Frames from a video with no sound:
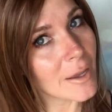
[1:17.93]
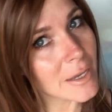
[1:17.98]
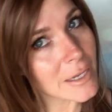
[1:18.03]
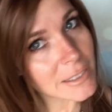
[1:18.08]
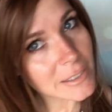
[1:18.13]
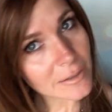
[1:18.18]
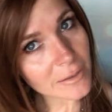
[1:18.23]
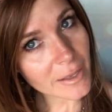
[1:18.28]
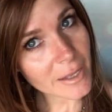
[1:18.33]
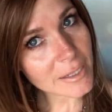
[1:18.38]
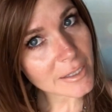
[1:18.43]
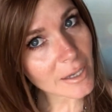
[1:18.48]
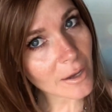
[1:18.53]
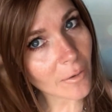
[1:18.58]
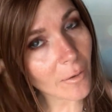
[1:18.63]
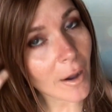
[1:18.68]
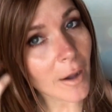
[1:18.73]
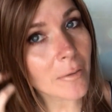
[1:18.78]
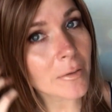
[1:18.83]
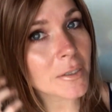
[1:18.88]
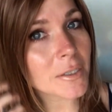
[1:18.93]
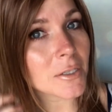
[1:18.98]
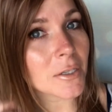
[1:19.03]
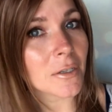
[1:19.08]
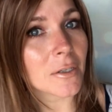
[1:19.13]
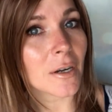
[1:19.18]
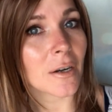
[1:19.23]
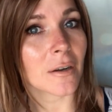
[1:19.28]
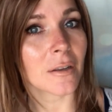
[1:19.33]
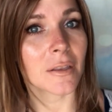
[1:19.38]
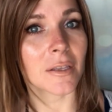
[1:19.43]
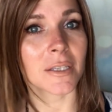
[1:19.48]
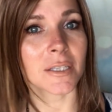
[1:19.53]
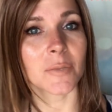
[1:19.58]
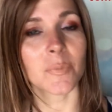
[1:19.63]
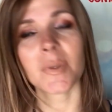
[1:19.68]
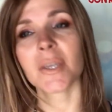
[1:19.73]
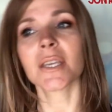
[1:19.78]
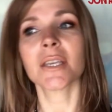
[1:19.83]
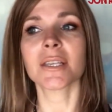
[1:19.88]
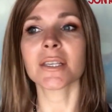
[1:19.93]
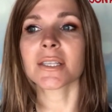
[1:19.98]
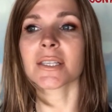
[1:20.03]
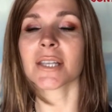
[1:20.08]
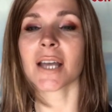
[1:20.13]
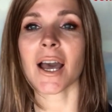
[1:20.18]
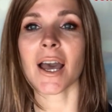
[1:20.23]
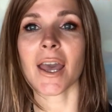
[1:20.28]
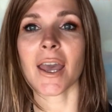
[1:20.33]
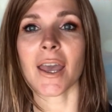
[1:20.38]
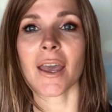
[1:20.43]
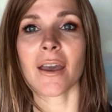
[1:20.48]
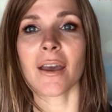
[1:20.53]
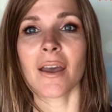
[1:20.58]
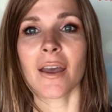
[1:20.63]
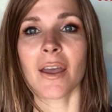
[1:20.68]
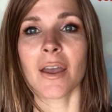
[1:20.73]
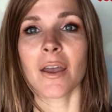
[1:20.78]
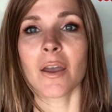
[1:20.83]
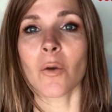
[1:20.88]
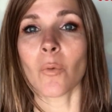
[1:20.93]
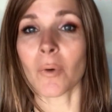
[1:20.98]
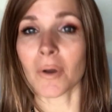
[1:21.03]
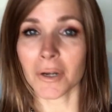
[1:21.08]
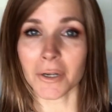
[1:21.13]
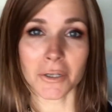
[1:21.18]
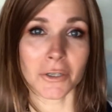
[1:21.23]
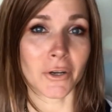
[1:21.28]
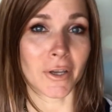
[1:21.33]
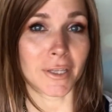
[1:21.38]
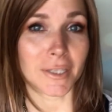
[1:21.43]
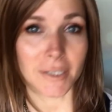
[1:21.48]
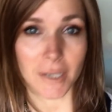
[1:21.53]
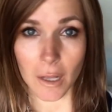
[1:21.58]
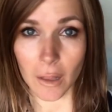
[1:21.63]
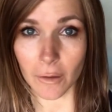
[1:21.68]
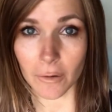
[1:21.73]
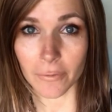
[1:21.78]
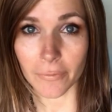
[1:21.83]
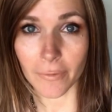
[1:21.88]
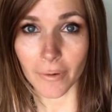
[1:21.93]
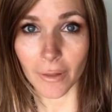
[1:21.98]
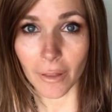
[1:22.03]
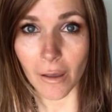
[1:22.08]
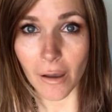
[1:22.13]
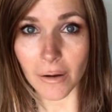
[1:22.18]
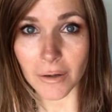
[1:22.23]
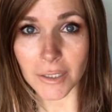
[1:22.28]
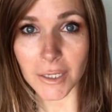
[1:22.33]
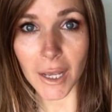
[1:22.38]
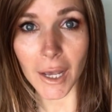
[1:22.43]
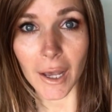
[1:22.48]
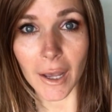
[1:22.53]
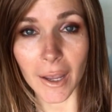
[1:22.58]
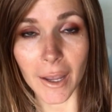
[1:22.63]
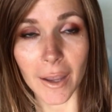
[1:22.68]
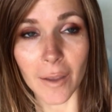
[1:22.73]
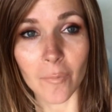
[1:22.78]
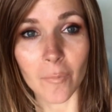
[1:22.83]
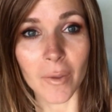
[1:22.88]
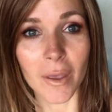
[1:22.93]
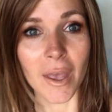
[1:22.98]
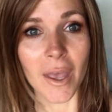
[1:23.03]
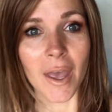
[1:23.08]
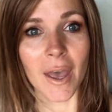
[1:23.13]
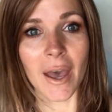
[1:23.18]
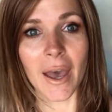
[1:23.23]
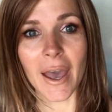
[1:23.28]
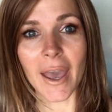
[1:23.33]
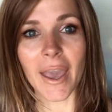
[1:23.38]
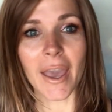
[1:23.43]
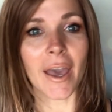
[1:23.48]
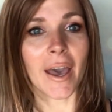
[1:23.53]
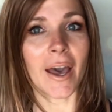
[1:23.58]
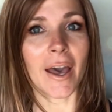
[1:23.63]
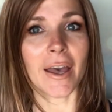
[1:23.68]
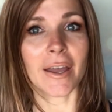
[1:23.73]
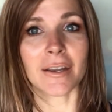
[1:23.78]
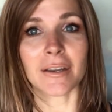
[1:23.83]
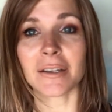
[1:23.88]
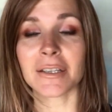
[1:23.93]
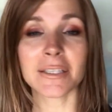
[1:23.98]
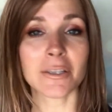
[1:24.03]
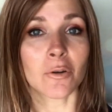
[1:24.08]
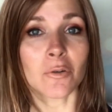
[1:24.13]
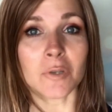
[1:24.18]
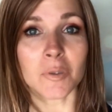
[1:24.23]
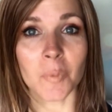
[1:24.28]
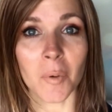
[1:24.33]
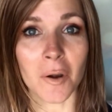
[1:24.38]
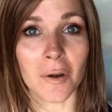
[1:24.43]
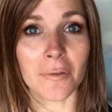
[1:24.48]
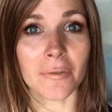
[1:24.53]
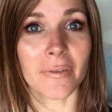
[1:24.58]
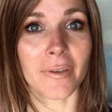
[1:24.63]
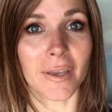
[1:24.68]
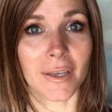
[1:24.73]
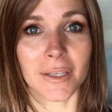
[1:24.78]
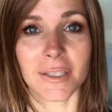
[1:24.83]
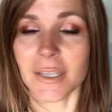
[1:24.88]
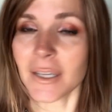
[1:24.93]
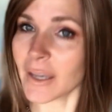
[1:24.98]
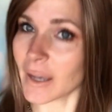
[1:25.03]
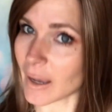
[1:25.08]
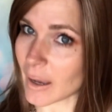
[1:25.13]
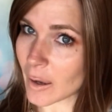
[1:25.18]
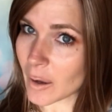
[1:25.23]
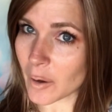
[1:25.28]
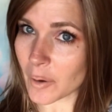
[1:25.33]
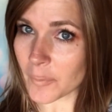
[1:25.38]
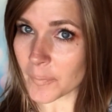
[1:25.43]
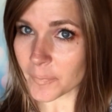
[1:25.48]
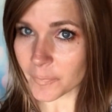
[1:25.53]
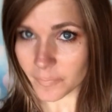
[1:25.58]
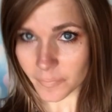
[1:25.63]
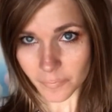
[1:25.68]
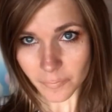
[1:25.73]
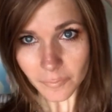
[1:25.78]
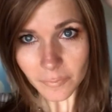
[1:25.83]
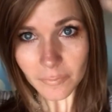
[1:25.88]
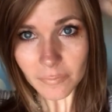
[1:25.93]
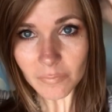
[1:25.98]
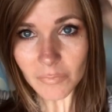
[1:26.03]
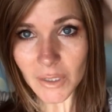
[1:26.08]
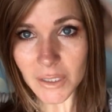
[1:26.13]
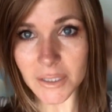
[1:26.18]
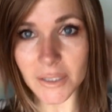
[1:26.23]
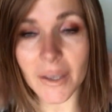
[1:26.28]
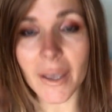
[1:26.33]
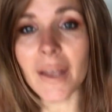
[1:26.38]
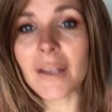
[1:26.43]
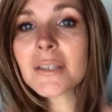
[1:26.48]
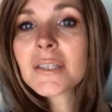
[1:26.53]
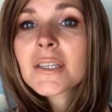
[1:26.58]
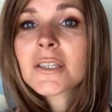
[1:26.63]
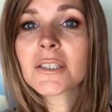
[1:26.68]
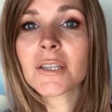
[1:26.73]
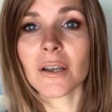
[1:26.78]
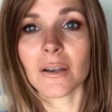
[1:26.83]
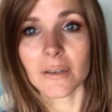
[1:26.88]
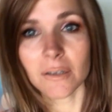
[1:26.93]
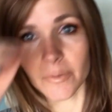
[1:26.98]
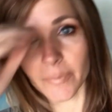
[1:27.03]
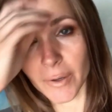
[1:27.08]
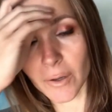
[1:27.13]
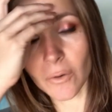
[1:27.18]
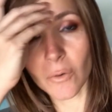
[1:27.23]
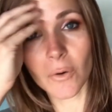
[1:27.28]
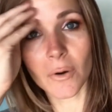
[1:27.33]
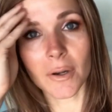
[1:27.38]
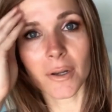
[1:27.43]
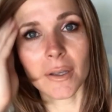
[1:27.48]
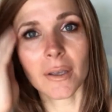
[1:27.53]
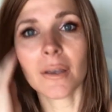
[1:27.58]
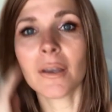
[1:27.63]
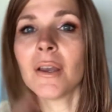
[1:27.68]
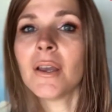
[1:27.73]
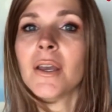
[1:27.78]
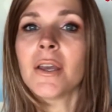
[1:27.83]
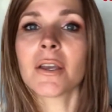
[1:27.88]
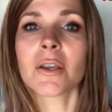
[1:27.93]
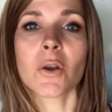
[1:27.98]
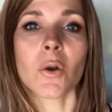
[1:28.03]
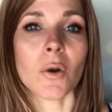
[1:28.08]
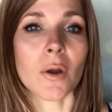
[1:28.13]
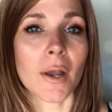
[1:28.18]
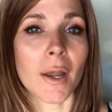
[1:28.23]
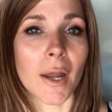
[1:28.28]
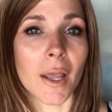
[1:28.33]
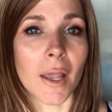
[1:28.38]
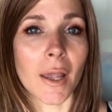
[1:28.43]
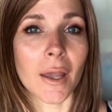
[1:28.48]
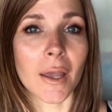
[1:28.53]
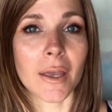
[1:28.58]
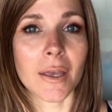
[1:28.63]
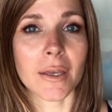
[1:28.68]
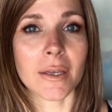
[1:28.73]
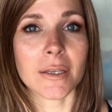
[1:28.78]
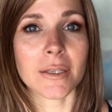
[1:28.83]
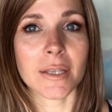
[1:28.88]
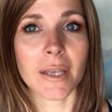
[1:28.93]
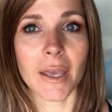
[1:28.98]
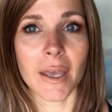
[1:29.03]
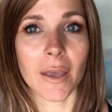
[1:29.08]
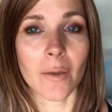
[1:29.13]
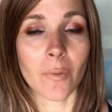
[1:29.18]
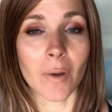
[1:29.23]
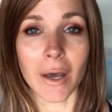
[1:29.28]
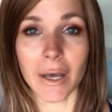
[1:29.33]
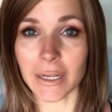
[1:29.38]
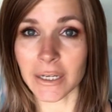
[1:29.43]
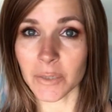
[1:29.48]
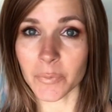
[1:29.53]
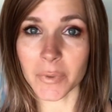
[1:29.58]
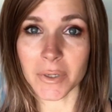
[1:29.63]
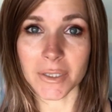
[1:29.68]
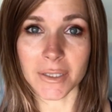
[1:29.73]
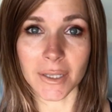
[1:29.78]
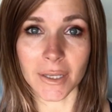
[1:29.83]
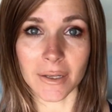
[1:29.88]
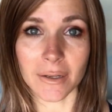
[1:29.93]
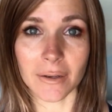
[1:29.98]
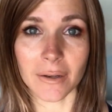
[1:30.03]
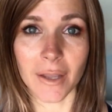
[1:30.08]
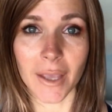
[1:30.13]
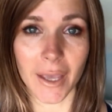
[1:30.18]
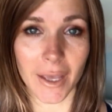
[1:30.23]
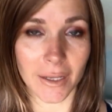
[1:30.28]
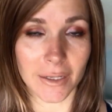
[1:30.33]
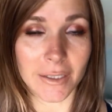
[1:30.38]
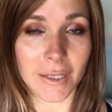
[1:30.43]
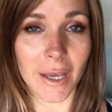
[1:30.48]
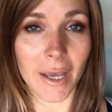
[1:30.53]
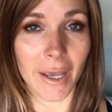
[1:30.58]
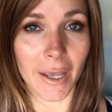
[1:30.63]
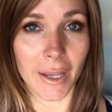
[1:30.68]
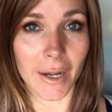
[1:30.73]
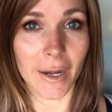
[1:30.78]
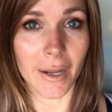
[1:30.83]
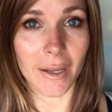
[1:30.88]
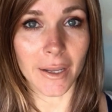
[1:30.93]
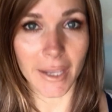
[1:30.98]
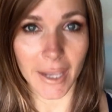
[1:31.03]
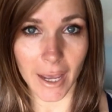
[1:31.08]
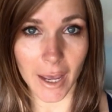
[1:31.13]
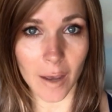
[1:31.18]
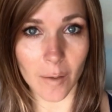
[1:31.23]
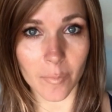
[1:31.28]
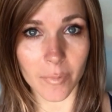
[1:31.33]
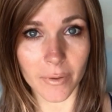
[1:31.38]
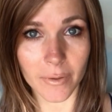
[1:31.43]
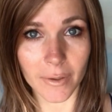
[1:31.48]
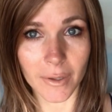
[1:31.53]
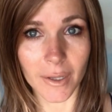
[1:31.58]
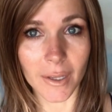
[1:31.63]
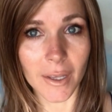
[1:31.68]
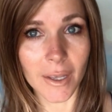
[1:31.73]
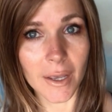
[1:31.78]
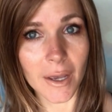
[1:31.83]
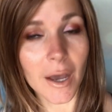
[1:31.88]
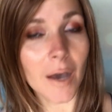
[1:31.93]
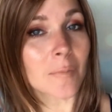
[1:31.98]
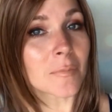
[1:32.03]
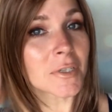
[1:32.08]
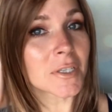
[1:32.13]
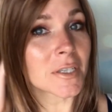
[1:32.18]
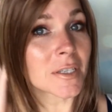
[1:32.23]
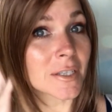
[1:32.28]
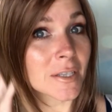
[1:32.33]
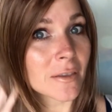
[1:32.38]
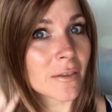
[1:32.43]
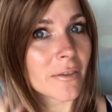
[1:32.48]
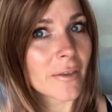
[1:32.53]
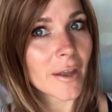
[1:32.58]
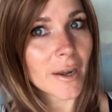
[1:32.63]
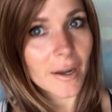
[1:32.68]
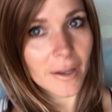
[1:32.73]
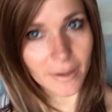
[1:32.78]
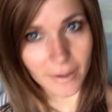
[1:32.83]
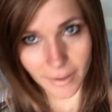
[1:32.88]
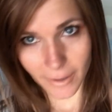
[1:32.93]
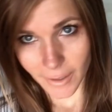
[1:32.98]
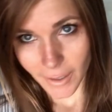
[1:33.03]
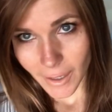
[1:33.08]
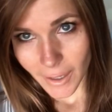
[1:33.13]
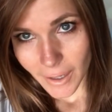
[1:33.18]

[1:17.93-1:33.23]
So that's how I was turned on this piece. I wanted to try this color for a long time, and so it was perfect. So yeah, let's get talking about Courtney. Courtney is a 100% hand-tied cap. She's synthetic.